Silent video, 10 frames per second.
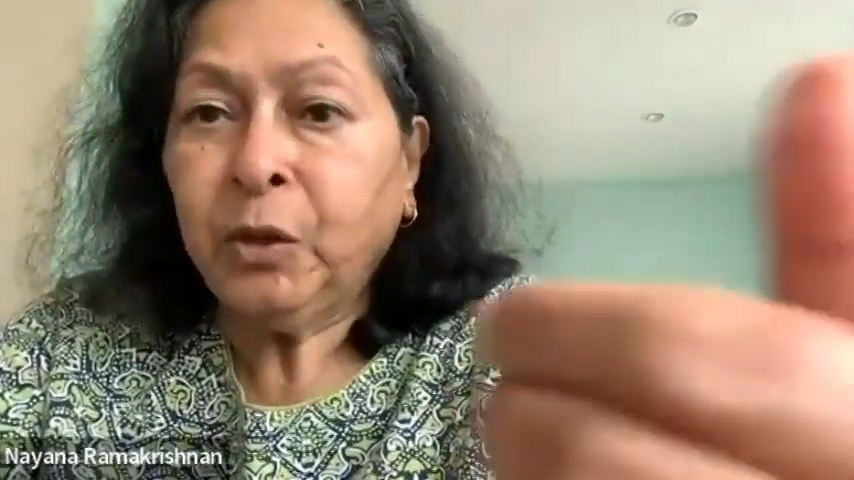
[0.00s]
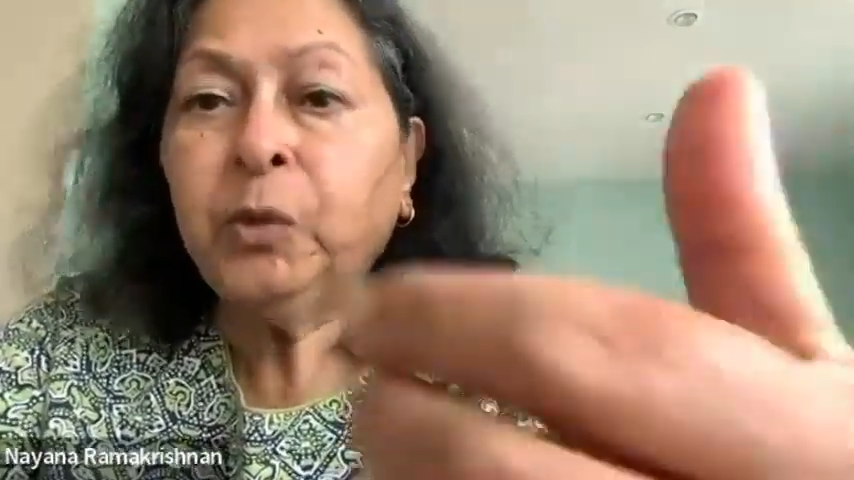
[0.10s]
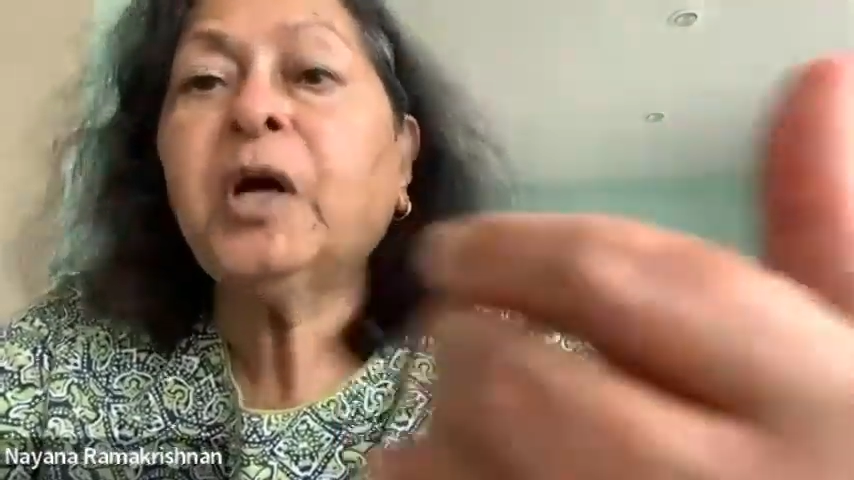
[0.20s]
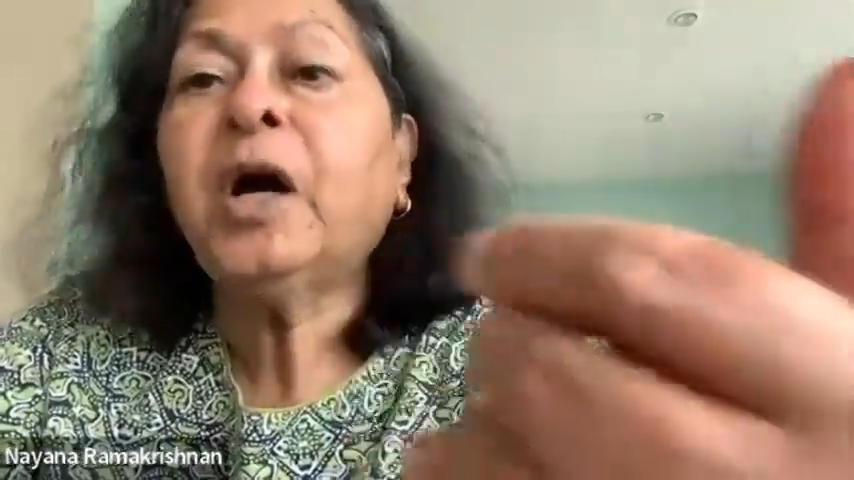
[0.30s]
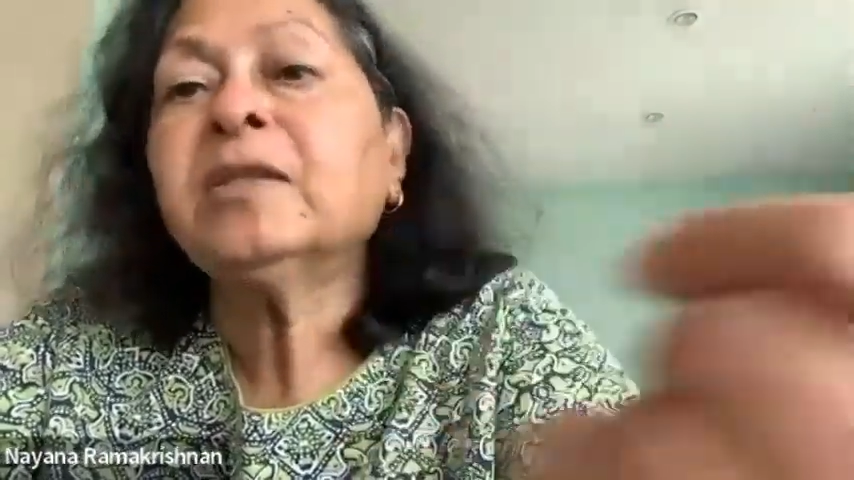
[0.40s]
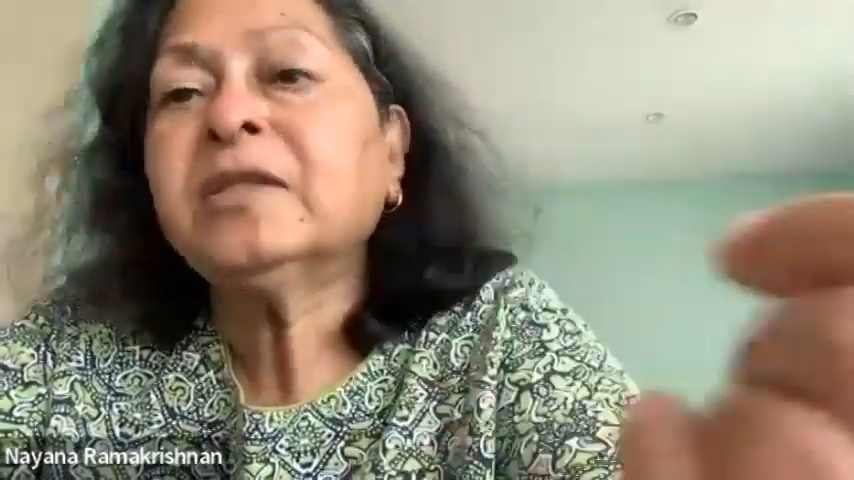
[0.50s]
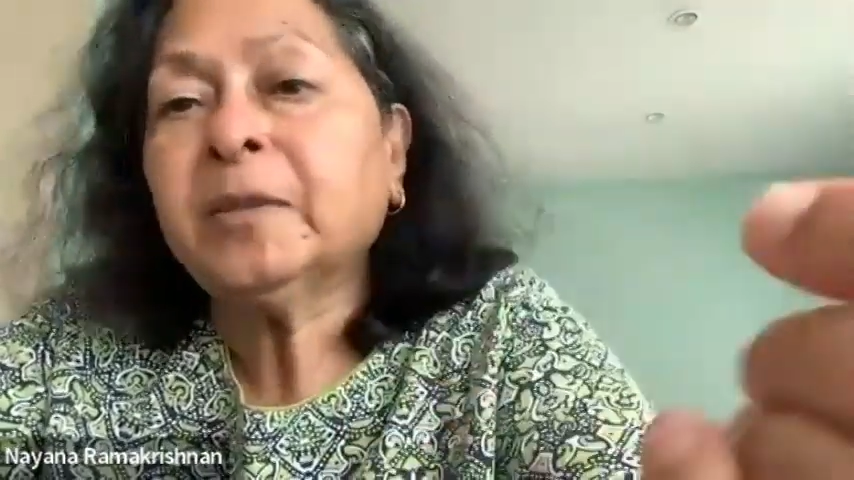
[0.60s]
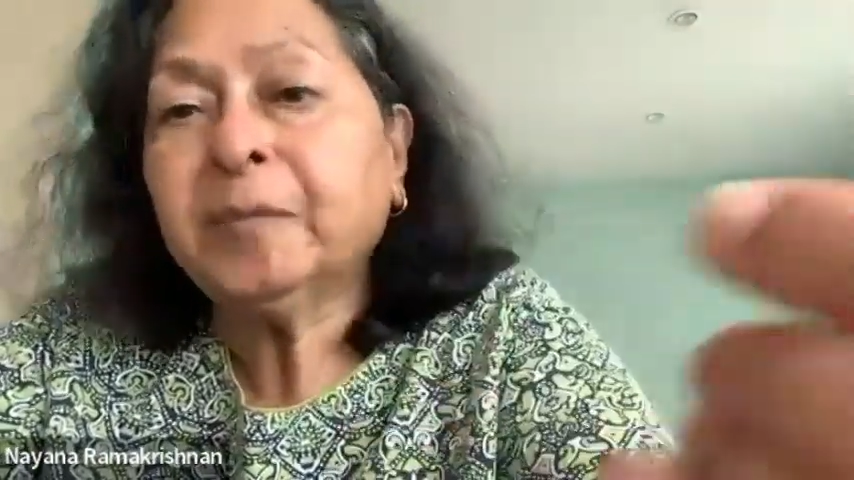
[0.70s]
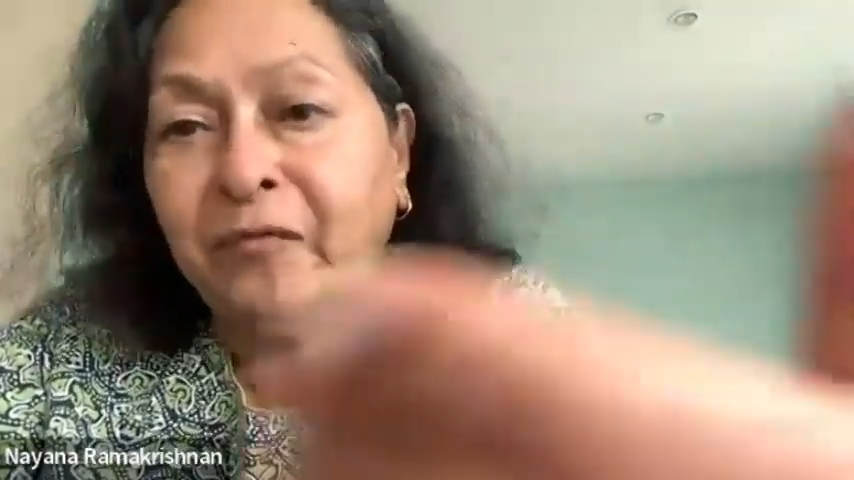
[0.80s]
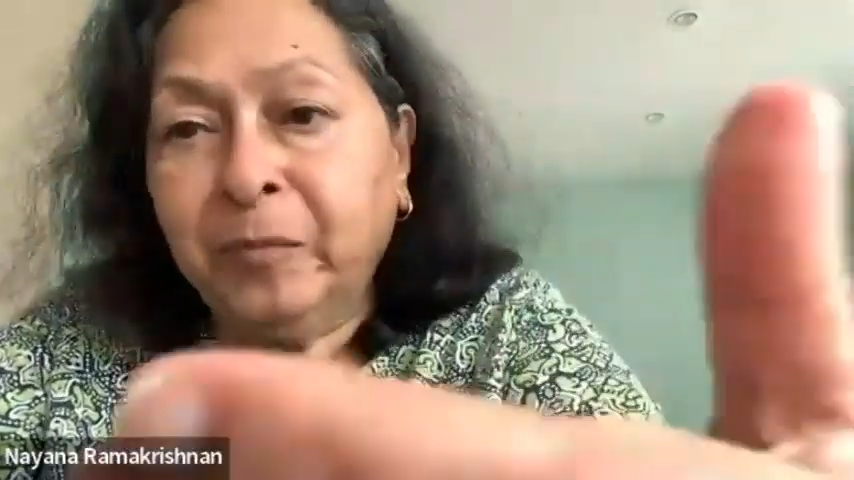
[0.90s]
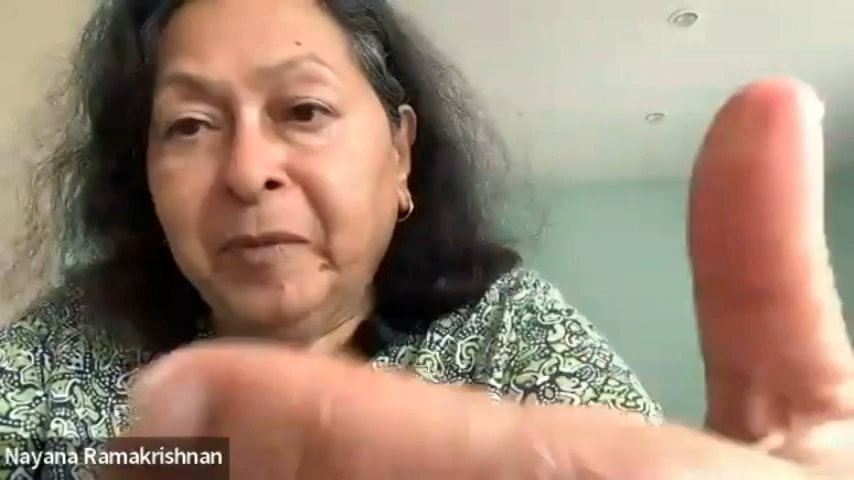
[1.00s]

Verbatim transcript: whole concept of